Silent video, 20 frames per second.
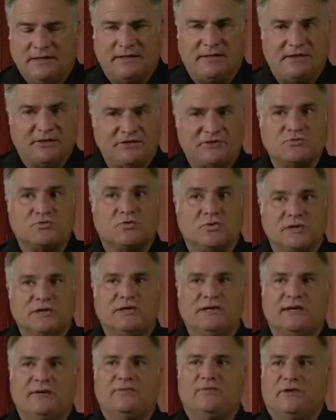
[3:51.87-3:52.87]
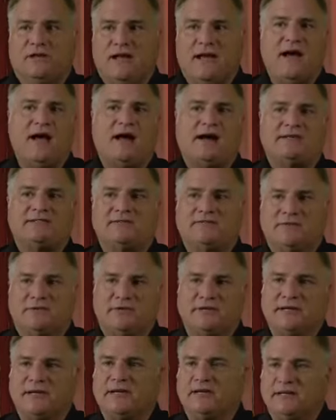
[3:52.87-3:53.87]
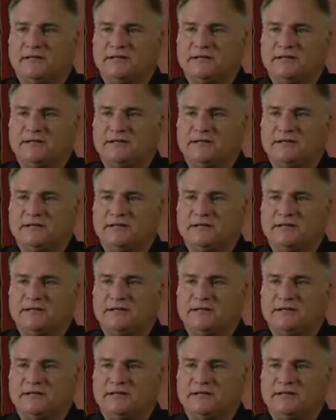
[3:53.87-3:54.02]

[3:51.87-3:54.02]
you know, just really relax and really get